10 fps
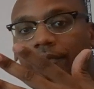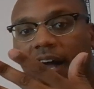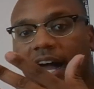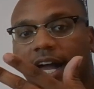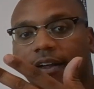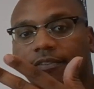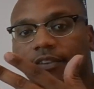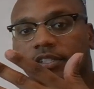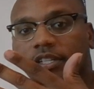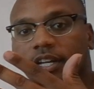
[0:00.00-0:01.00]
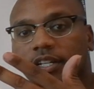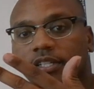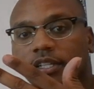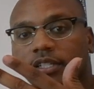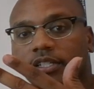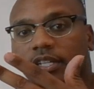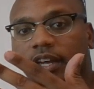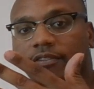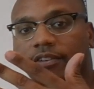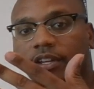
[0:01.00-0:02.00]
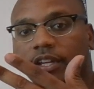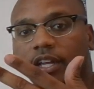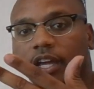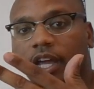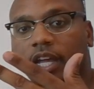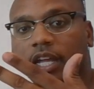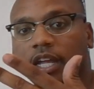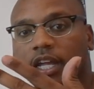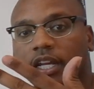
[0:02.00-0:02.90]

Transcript: 5, 6, 7, 8,